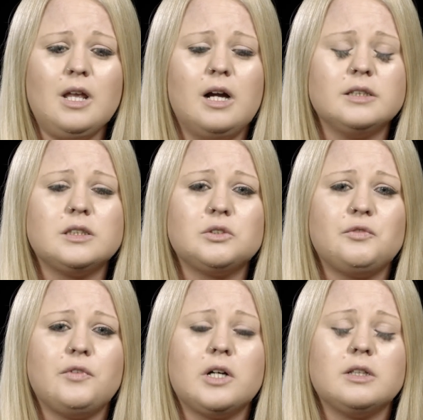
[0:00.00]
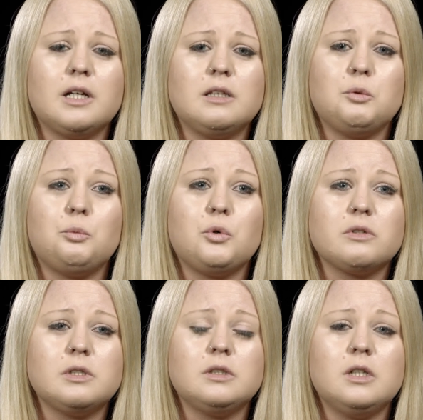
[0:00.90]
I just felt like the
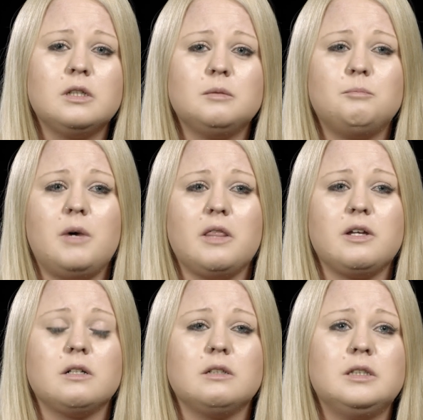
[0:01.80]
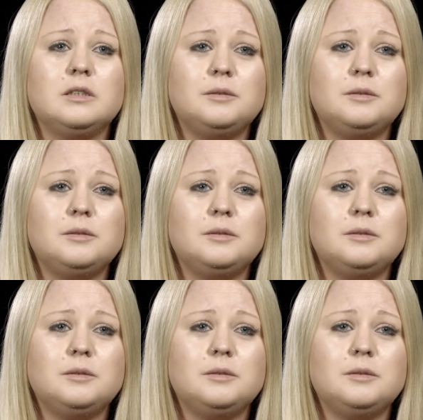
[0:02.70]
worst mother.